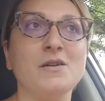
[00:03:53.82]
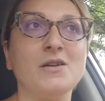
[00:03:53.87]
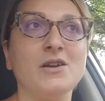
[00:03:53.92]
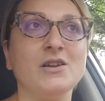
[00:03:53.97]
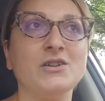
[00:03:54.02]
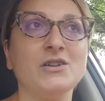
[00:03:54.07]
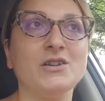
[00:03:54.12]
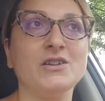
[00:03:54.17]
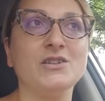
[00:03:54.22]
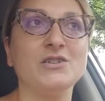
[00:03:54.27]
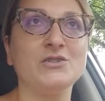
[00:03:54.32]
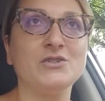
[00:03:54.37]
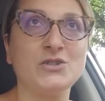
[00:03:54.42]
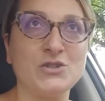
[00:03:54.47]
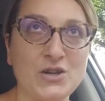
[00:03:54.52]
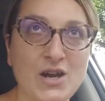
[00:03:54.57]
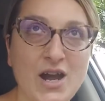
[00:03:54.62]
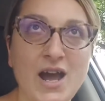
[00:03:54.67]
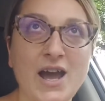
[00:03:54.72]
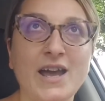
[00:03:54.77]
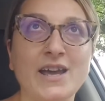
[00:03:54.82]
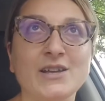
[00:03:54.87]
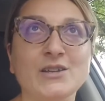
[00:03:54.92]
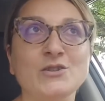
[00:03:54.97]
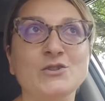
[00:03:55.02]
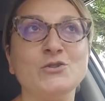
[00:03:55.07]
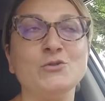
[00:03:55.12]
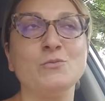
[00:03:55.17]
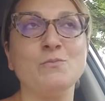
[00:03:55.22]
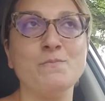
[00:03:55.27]
try to
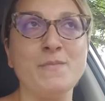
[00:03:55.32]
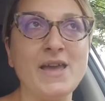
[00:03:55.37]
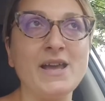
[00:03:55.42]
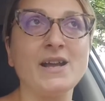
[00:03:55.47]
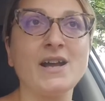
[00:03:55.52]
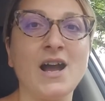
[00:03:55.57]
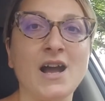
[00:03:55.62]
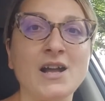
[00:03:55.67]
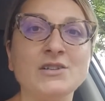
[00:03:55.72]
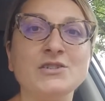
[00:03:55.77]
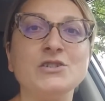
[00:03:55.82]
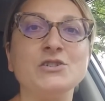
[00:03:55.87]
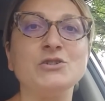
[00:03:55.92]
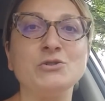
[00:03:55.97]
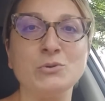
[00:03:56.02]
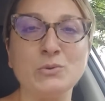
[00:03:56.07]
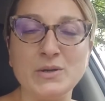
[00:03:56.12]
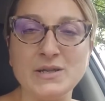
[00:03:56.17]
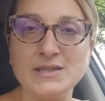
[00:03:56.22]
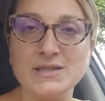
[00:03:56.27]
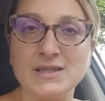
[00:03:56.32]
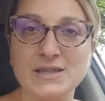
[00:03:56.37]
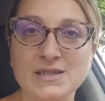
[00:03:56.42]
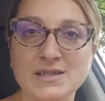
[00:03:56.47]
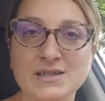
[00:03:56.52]
make conscious choices